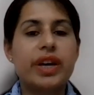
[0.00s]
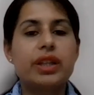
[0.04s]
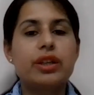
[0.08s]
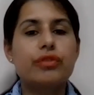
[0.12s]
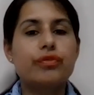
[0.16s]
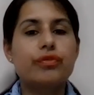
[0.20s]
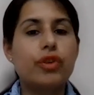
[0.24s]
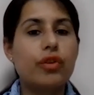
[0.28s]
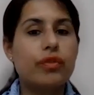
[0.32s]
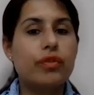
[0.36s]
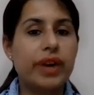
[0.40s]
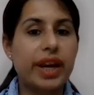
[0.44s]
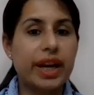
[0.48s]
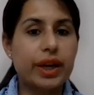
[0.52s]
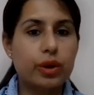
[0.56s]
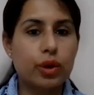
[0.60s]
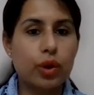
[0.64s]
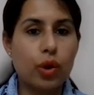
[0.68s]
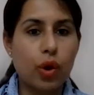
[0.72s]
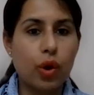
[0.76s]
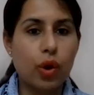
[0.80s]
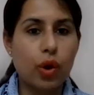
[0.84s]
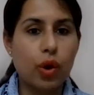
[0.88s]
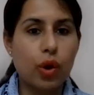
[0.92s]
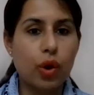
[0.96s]
whether for
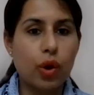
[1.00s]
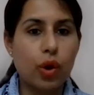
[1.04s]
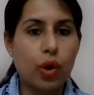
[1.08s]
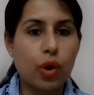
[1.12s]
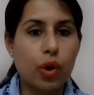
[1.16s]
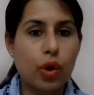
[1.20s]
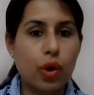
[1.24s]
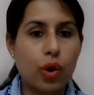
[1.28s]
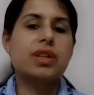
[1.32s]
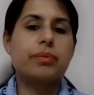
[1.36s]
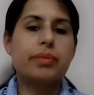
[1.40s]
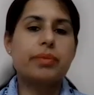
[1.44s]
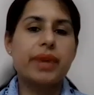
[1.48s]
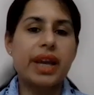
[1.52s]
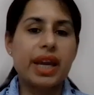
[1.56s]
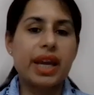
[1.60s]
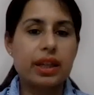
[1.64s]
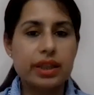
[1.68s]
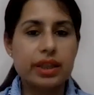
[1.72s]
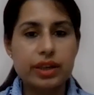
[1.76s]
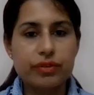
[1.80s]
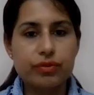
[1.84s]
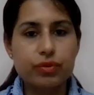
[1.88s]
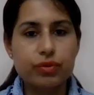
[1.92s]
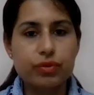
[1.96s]
weight loss or to pick
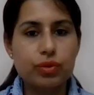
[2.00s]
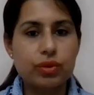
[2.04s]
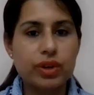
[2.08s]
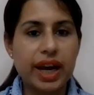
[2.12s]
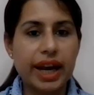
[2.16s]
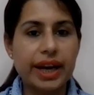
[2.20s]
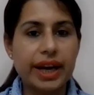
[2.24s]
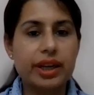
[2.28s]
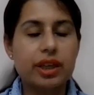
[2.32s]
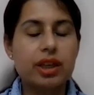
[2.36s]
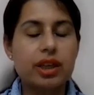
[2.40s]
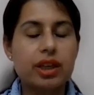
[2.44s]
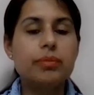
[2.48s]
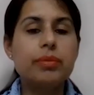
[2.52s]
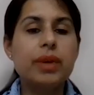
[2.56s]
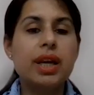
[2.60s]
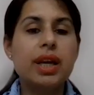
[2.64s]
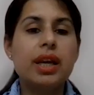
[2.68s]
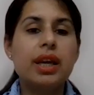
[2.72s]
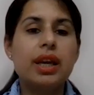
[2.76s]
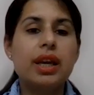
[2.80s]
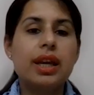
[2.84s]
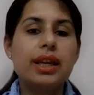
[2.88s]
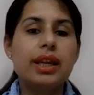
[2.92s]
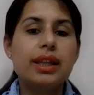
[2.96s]
up some healthy food
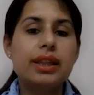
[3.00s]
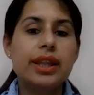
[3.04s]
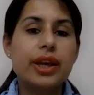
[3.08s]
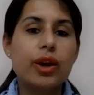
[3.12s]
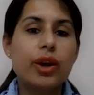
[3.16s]
item,